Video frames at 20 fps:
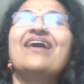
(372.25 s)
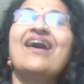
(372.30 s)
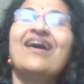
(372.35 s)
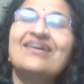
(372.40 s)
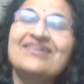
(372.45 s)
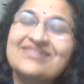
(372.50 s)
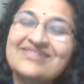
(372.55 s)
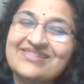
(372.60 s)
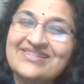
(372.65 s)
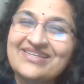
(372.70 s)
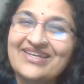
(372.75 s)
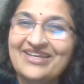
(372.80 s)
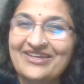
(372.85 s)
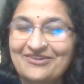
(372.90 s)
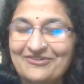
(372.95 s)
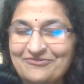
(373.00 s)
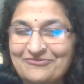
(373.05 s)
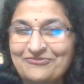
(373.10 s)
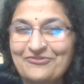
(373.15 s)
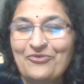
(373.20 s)

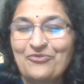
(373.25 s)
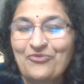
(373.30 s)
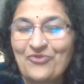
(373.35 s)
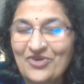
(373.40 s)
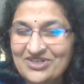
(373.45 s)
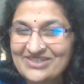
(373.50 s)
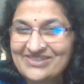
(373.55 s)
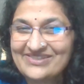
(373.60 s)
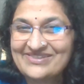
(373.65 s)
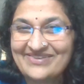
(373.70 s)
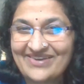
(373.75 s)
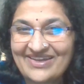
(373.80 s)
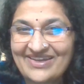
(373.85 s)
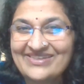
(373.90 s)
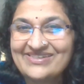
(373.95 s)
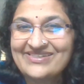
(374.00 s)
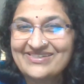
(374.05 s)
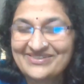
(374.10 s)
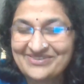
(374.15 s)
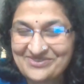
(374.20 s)
asking for what is
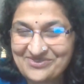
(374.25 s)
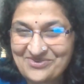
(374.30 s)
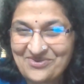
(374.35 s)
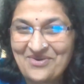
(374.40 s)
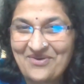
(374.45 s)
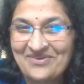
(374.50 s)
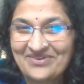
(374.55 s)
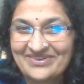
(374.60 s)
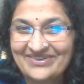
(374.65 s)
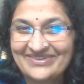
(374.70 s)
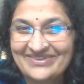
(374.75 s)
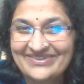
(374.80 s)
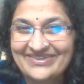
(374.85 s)
right and wrong,